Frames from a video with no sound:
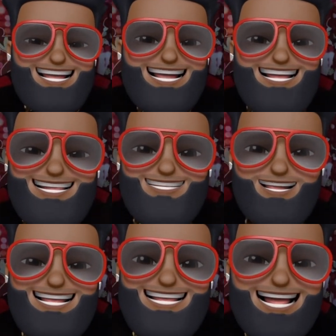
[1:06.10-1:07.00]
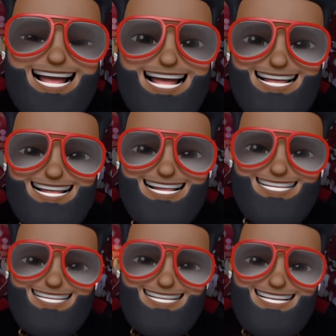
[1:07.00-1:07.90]
That's what he did.
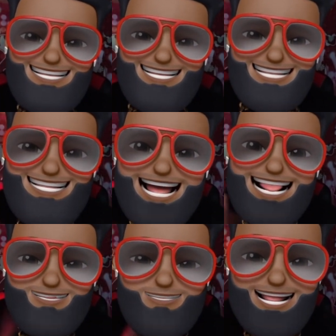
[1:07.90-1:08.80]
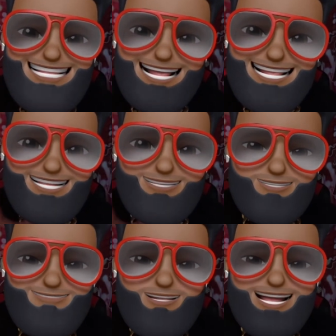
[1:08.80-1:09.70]
That's what he did to
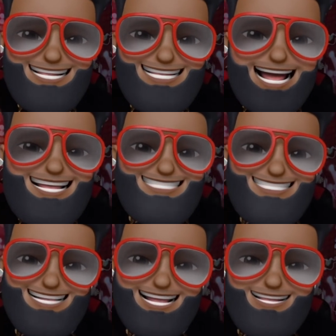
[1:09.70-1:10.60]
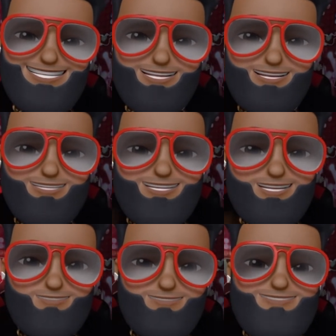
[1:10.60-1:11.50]
Umar Johnson, yo.
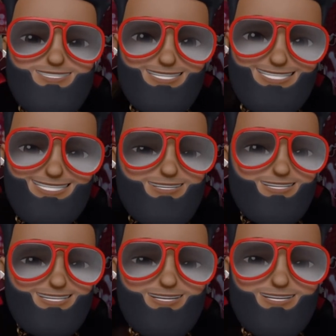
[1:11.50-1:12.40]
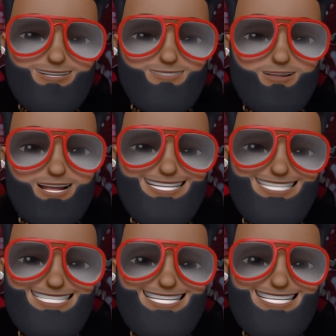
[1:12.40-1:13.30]
So, so Umar,
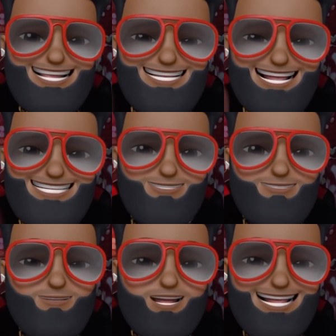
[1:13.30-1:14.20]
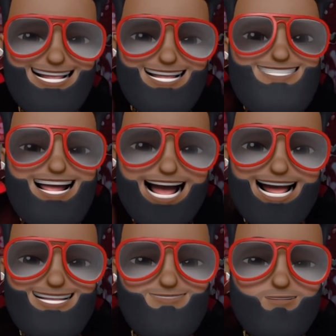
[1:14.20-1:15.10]
uh, uh, unless you want another
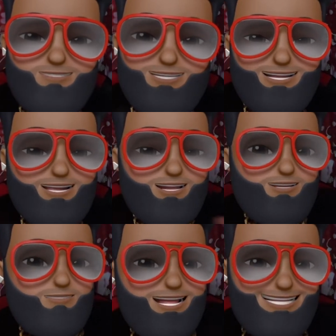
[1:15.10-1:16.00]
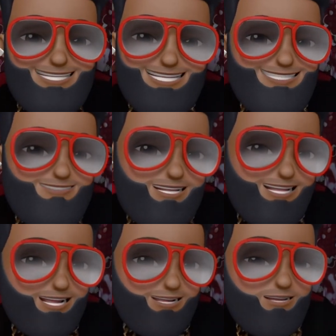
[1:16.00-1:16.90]
ass whooping, you better leave Tariq
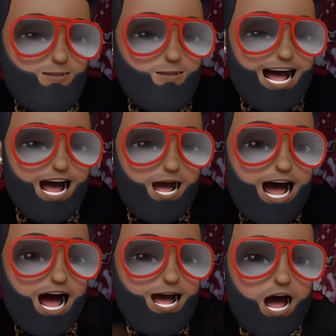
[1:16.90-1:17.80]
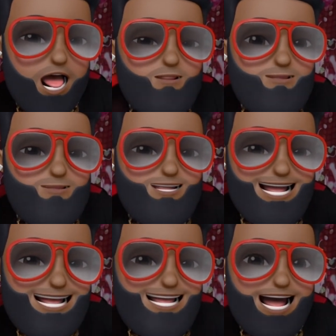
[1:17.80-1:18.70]
alone. But I, I, I'ma
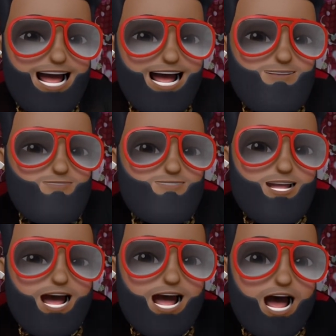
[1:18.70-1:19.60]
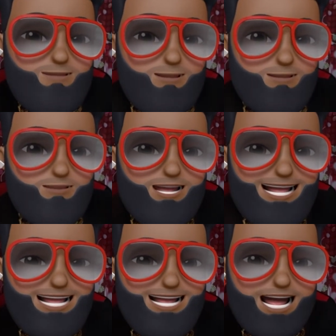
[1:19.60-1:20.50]
play y'all. I'ma
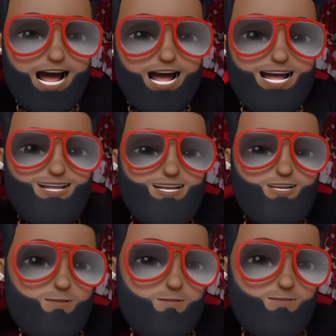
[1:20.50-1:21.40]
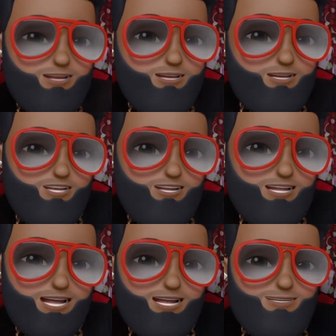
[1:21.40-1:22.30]
play y'all the
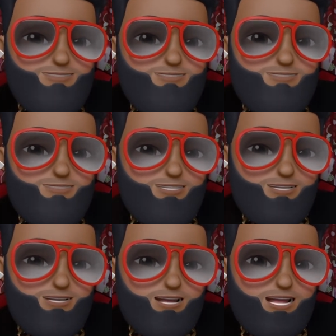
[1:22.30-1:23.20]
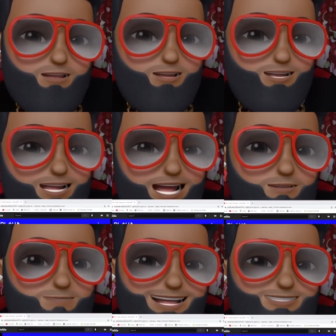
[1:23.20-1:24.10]
bullshit he was saying
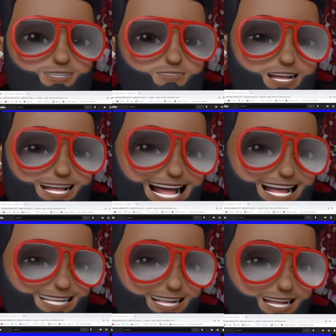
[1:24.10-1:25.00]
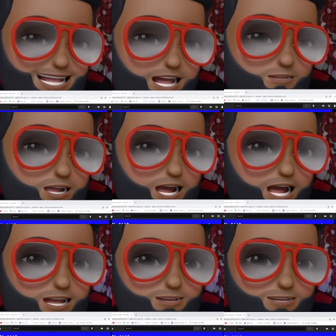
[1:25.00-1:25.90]
about Tariq Nasheed. Here we go